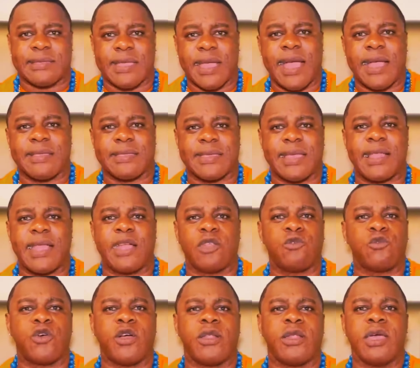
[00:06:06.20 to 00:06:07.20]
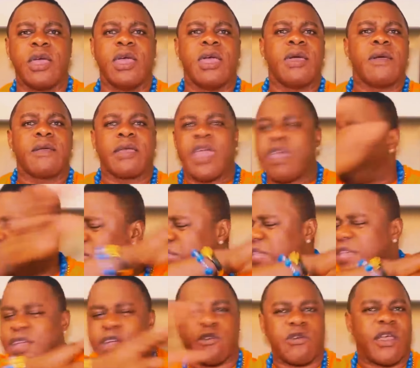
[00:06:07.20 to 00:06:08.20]
start selling well,
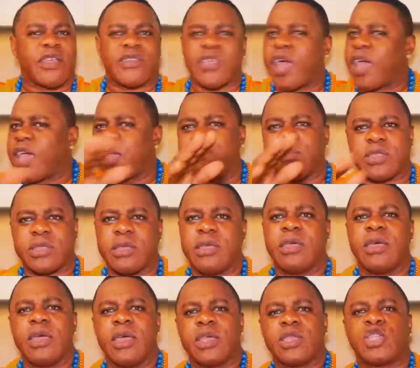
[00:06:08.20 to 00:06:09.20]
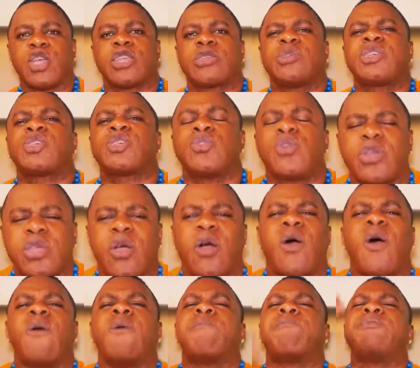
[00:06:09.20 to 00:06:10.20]
everything crash and everything. Just to show you
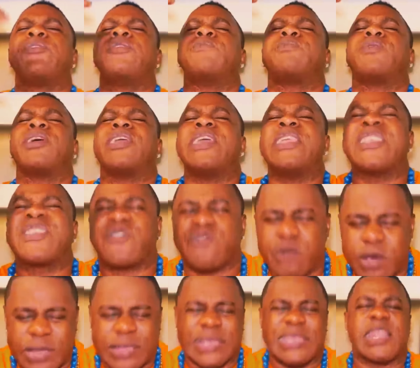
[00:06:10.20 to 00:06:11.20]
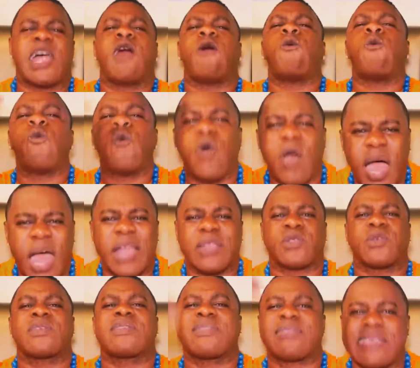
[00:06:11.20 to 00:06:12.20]
how people interested and want
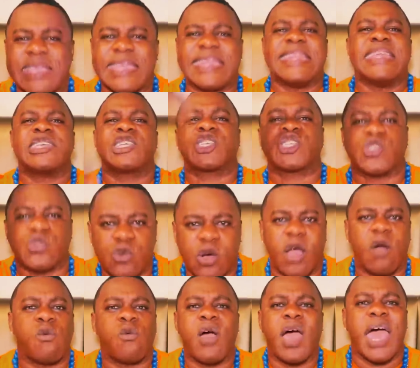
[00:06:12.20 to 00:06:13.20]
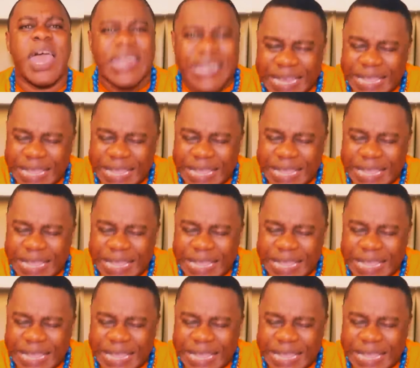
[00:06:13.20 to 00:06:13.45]
to see this show and want